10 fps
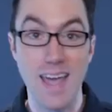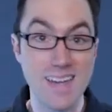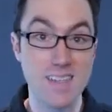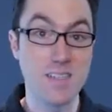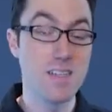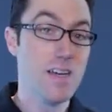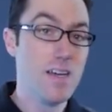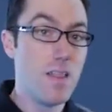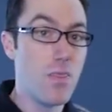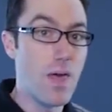that is
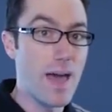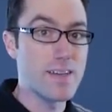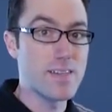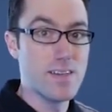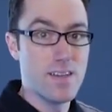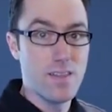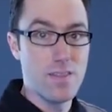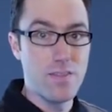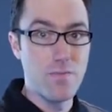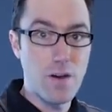that
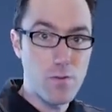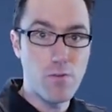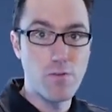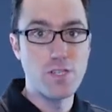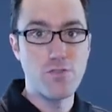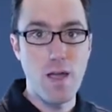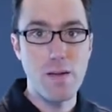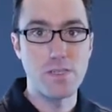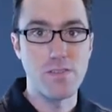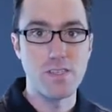The Velcro
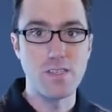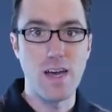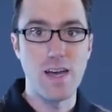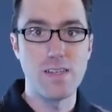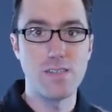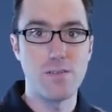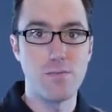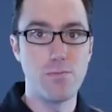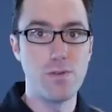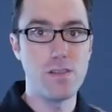straps on the sides
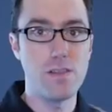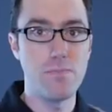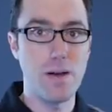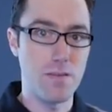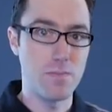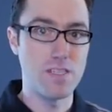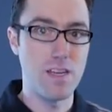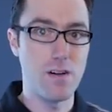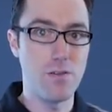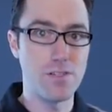really by
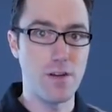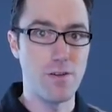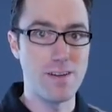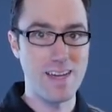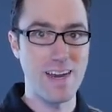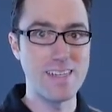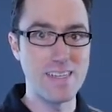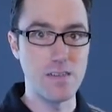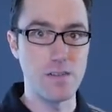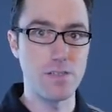themselves are not
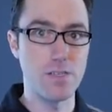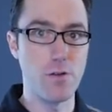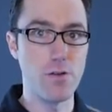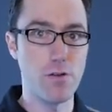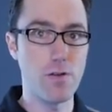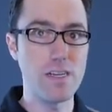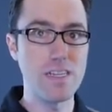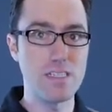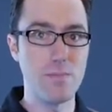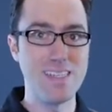ideal. So you're going to
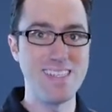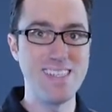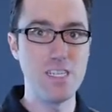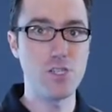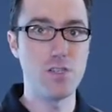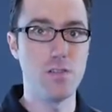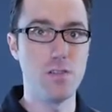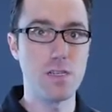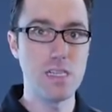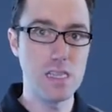need some
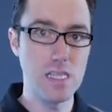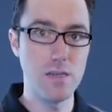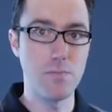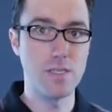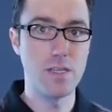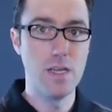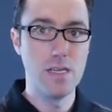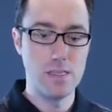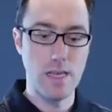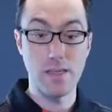additional clips
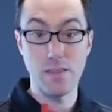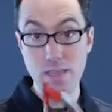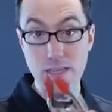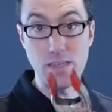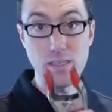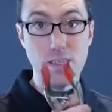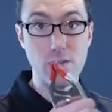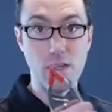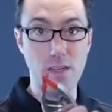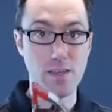like these that
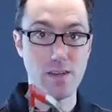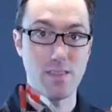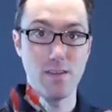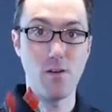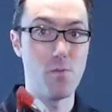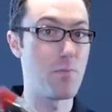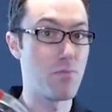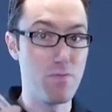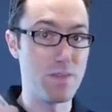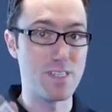you can get at the home
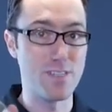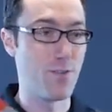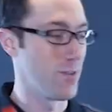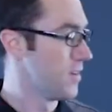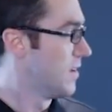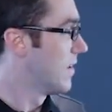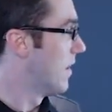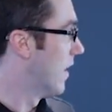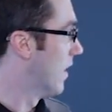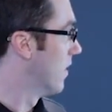improvement store
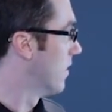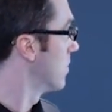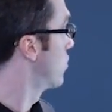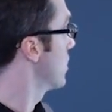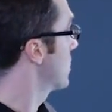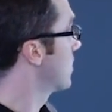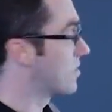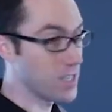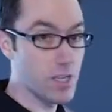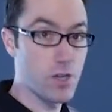just to
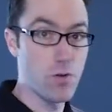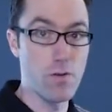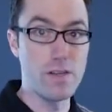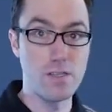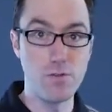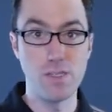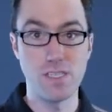secure it to a